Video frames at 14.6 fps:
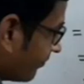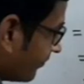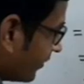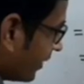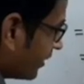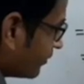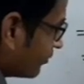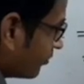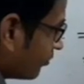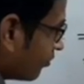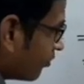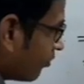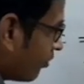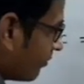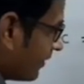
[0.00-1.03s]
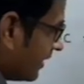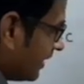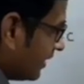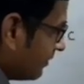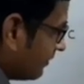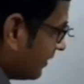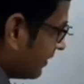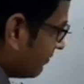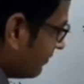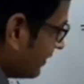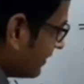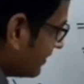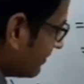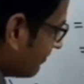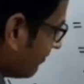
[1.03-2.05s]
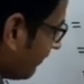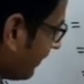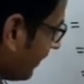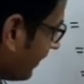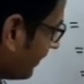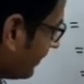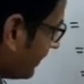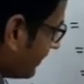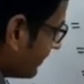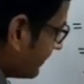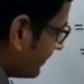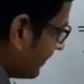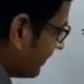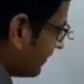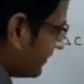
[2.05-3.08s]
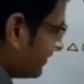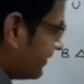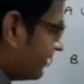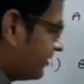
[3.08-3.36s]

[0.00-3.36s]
there is no common element, means 5, null set.